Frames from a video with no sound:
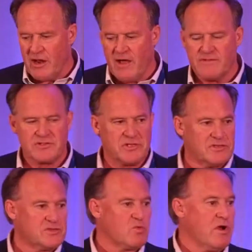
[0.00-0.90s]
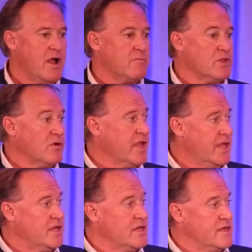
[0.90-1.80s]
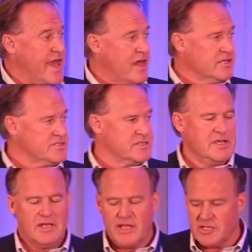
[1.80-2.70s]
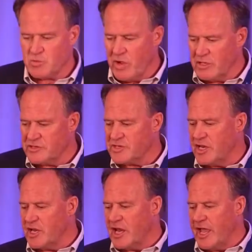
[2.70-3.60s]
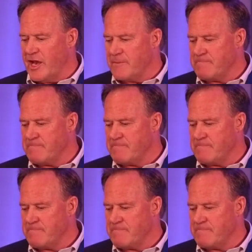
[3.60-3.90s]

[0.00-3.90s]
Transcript: offices where I'm located in Dallas, as well as in Atlanta.